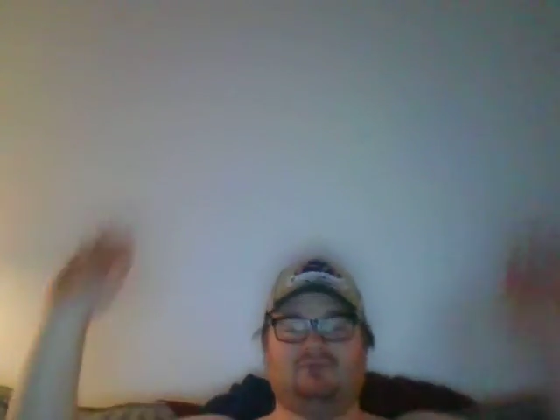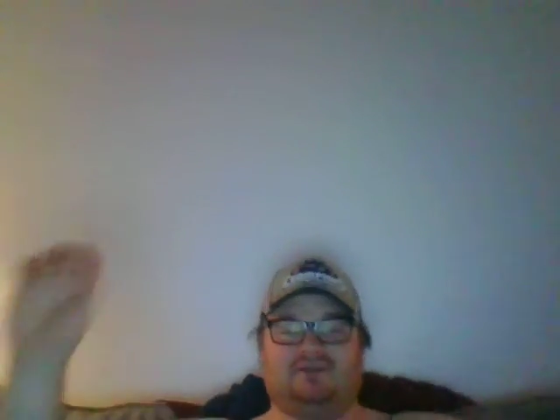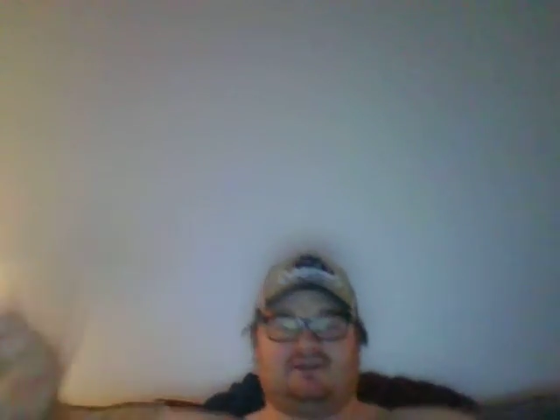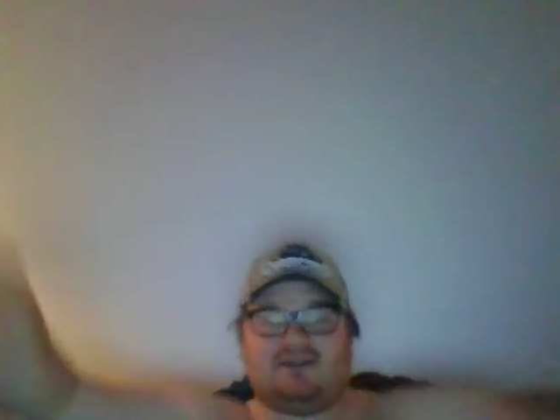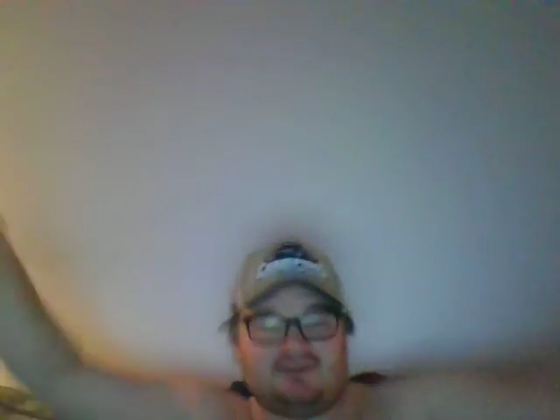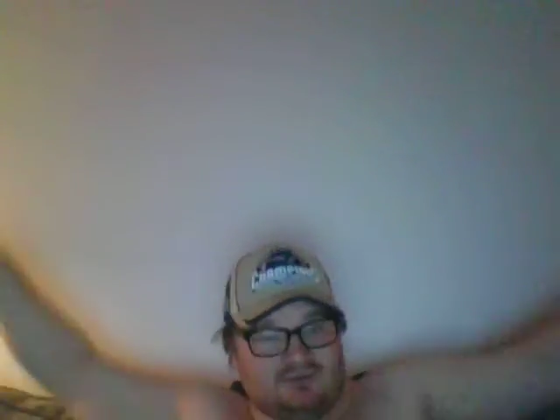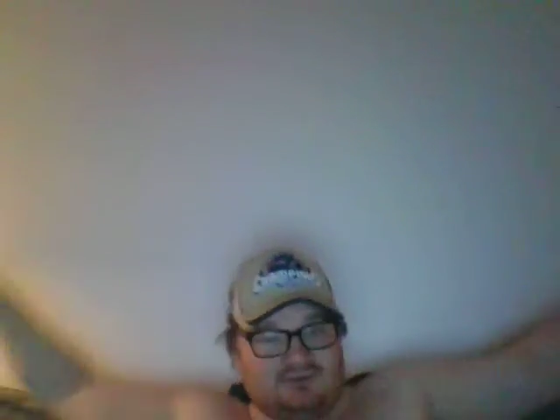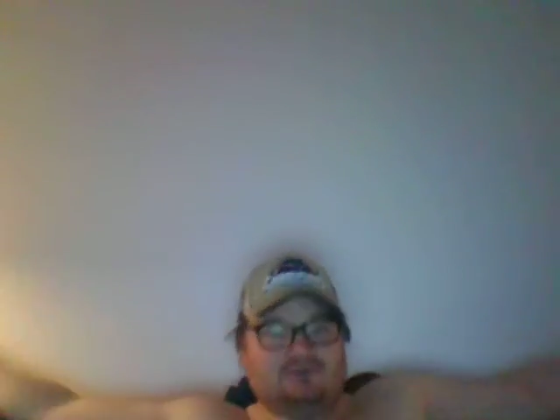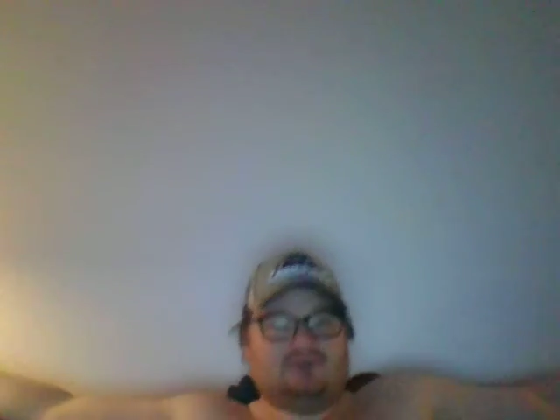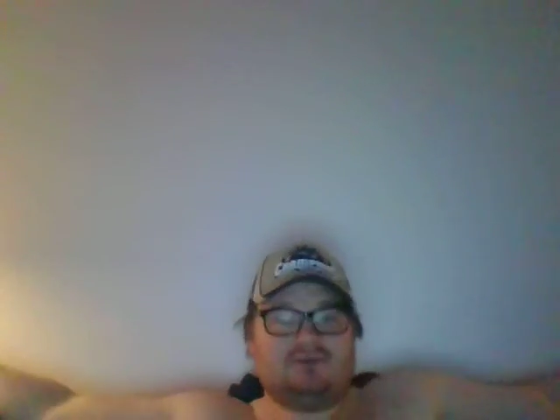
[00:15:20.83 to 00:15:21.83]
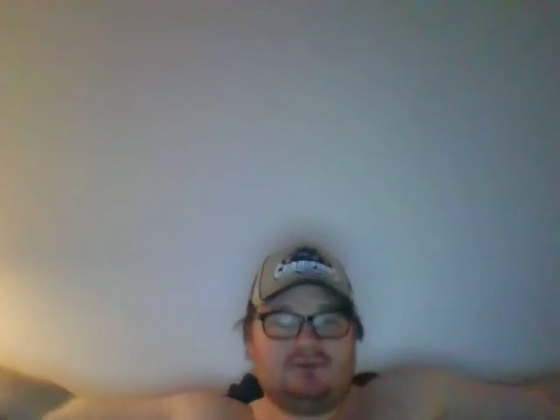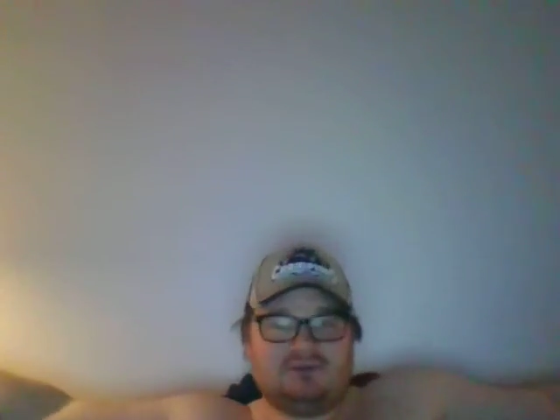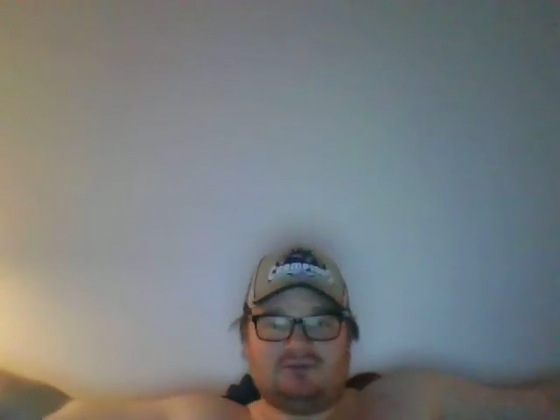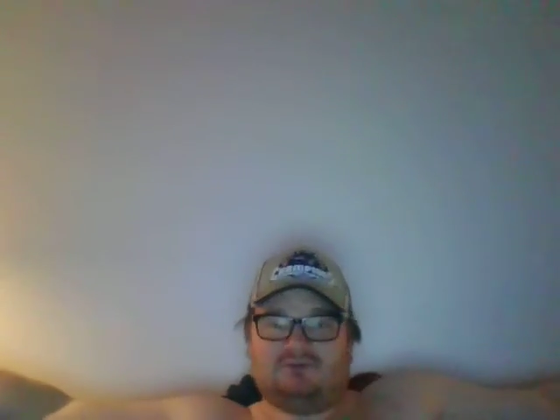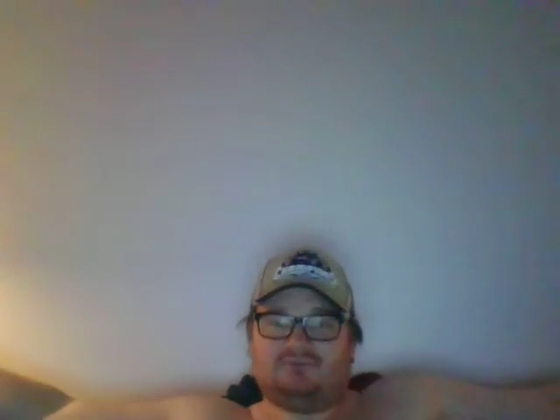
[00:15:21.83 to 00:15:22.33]
...jab out there and not
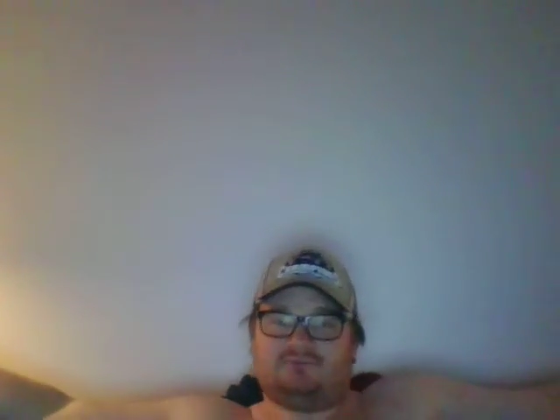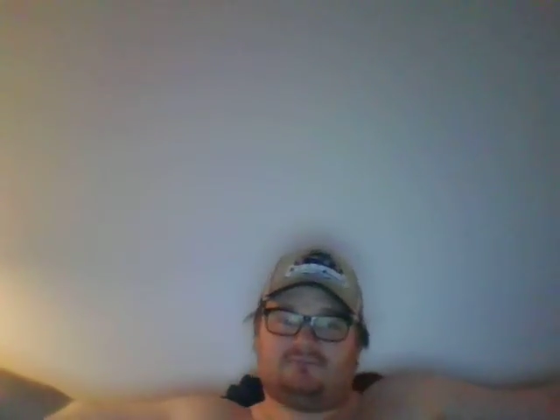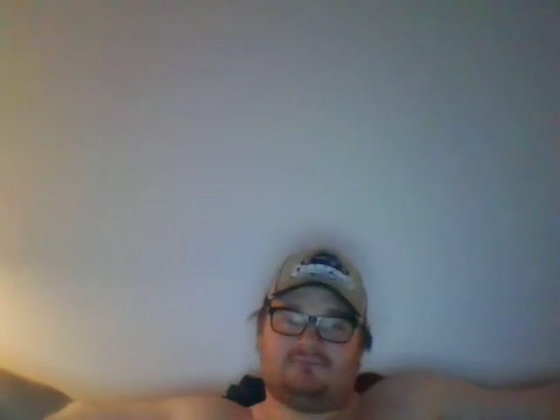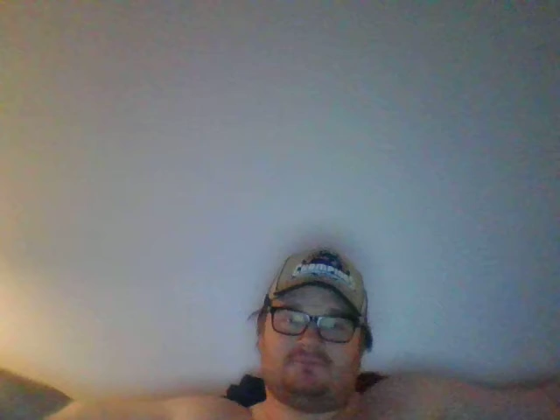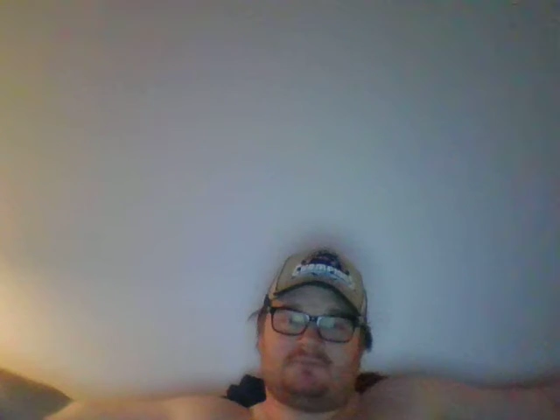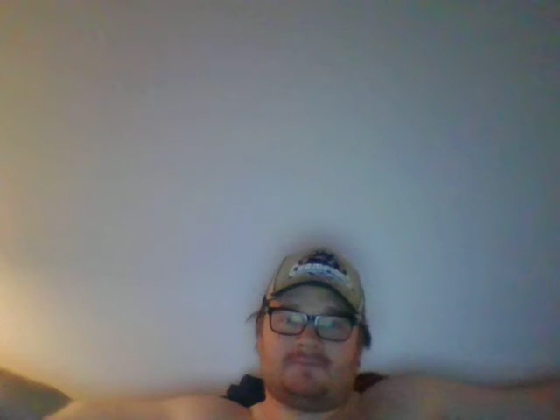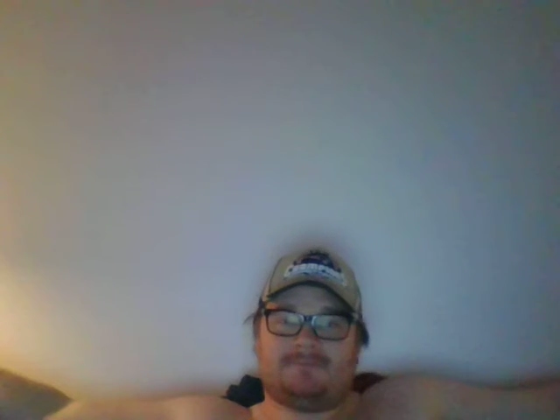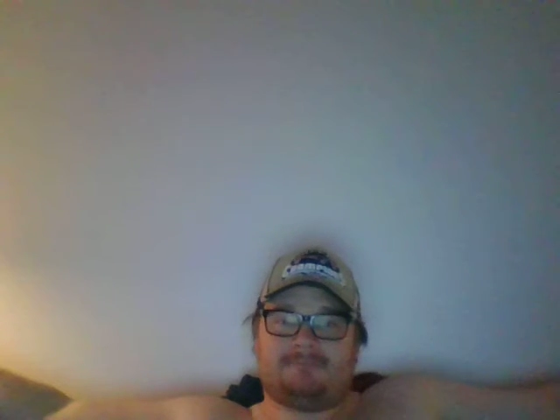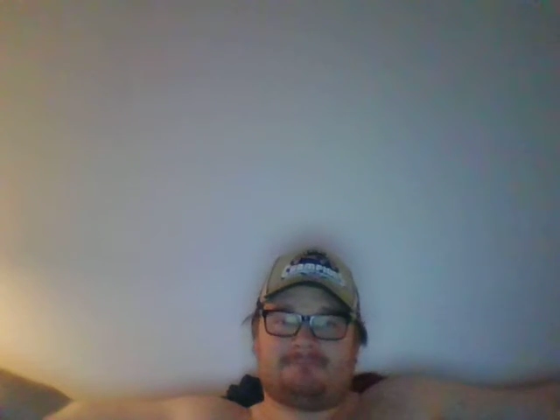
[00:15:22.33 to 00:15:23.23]
pulling it back in a hurry.